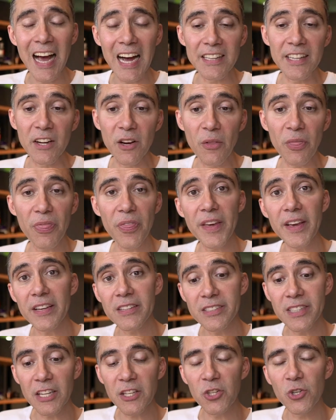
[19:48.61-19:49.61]
And the good thing
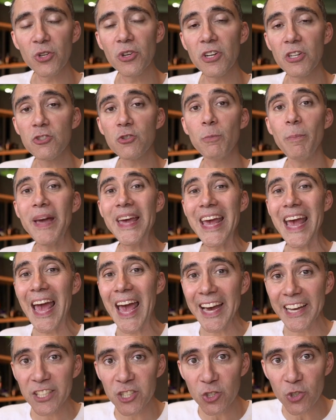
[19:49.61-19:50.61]
is that you don't need to pay
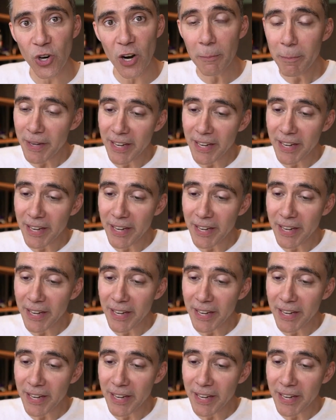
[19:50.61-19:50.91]
extra,